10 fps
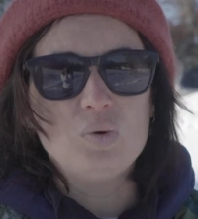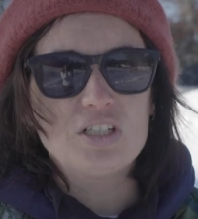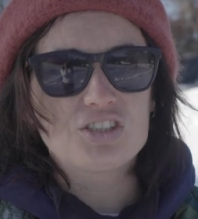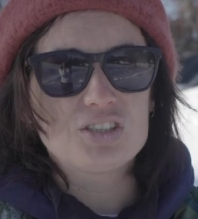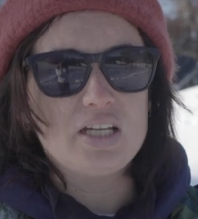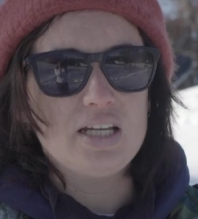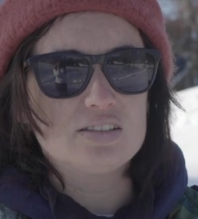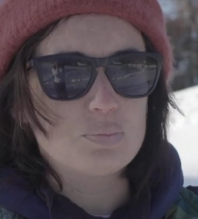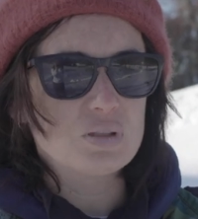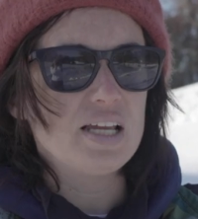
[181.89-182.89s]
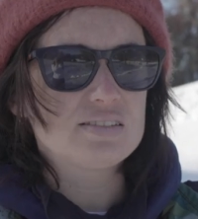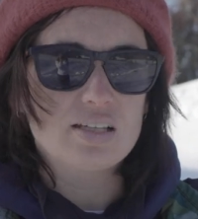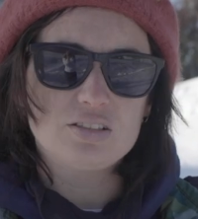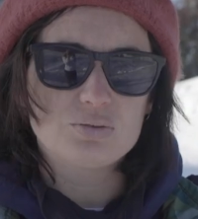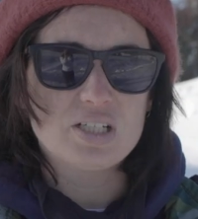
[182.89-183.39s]
which is a place
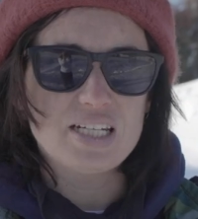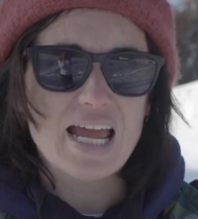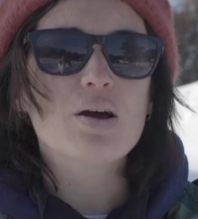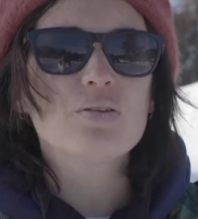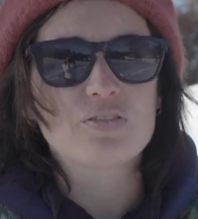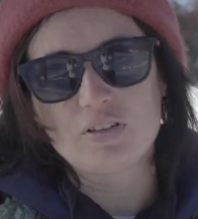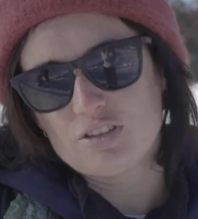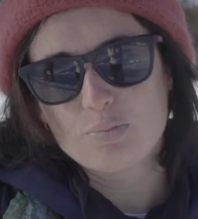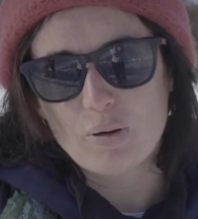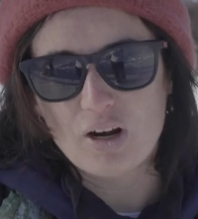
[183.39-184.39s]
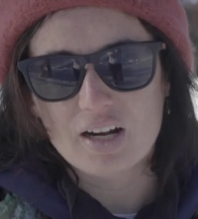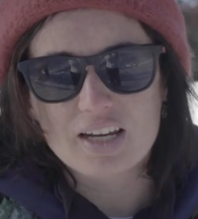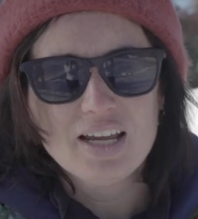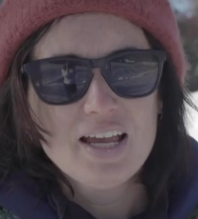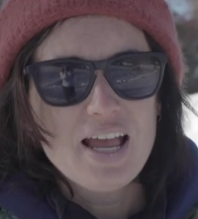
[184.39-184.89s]
that is renowned for its park
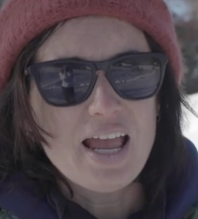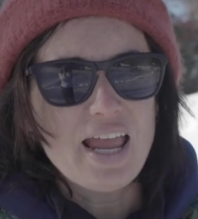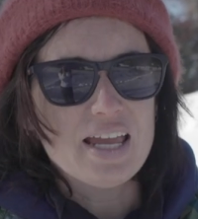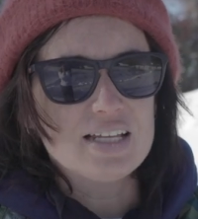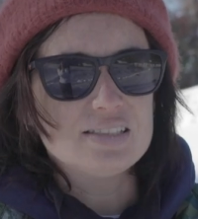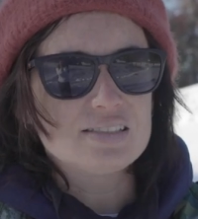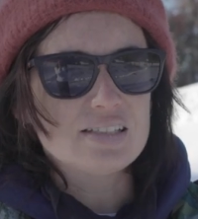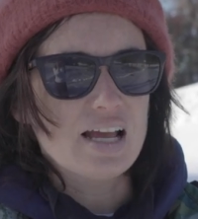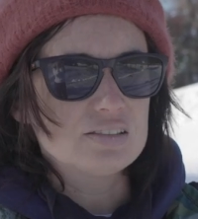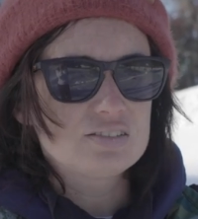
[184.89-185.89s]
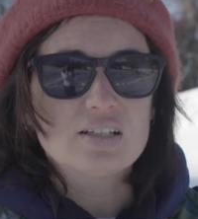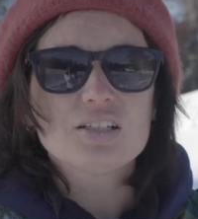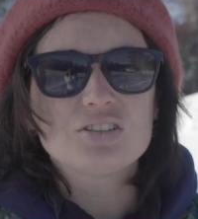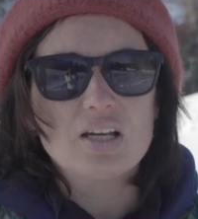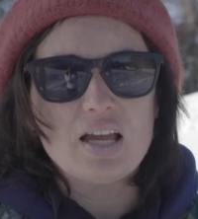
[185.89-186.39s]
and has such